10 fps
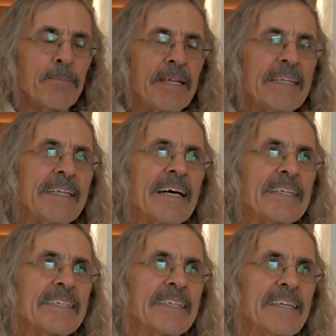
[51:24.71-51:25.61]
But it
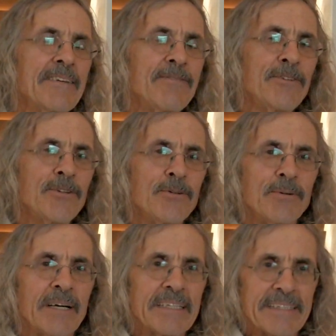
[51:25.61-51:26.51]
does give
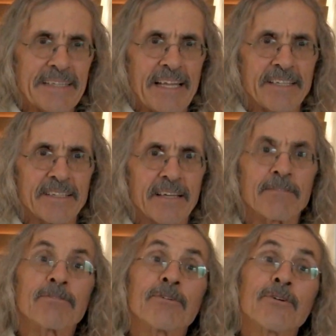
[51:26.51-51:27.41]
you a sense
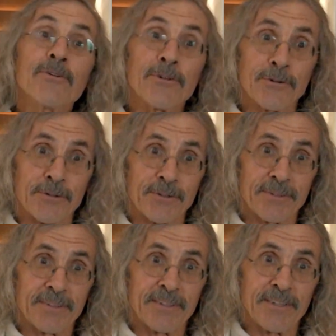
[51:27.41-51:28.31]
of further,
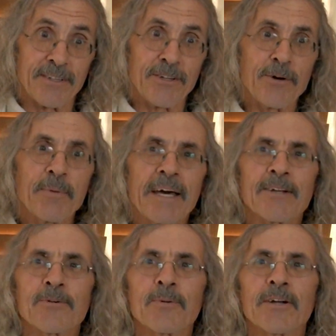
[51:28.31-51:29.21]
no
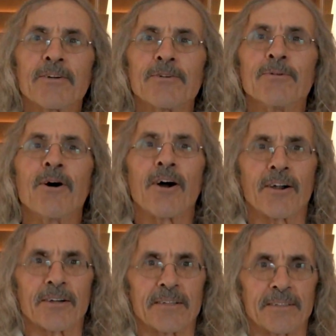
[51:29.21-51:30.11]
matter where you
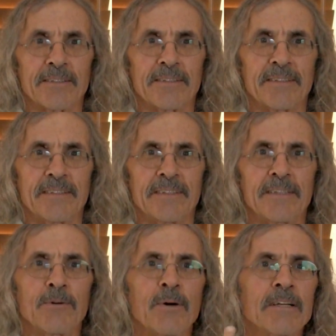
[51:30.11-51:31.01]
are.
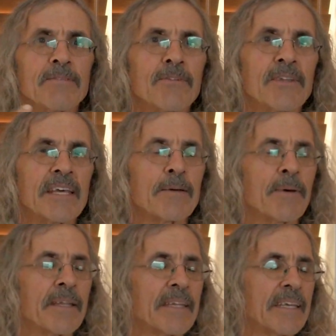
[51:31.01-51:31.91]
The wonderful thing
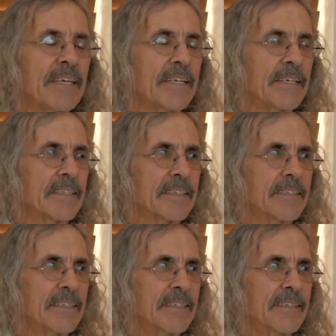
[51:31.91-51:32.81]
about the Gita,
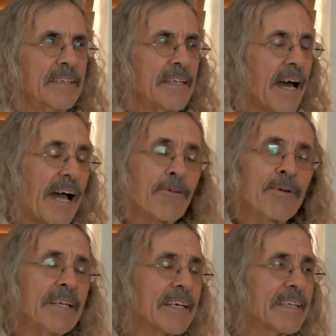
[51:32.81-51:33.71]
I
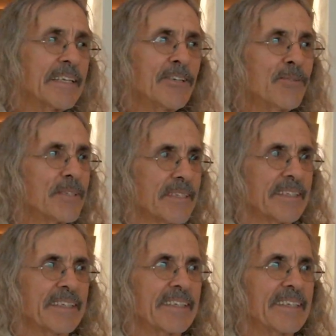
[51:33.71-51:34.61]
read it
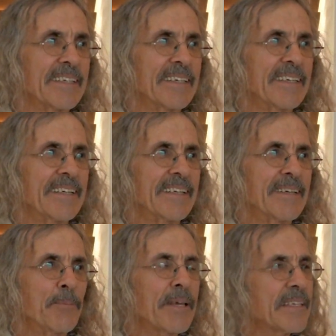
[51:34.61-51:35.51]
continuously
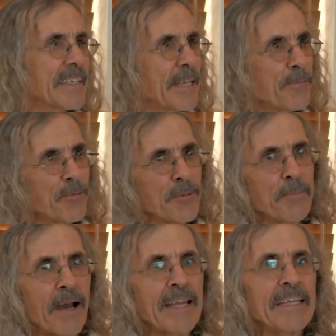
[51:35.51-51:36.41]
because it keeps
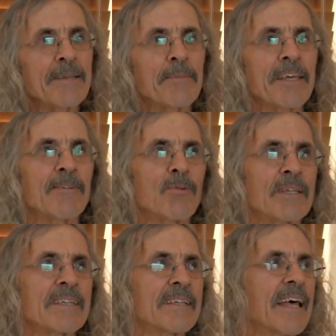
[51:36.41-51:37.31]
reminding me of
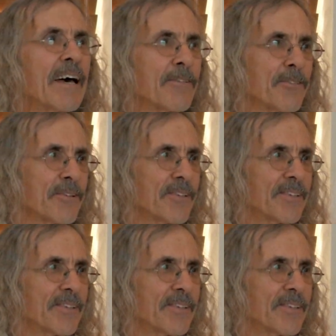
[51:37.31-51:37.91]
what's left,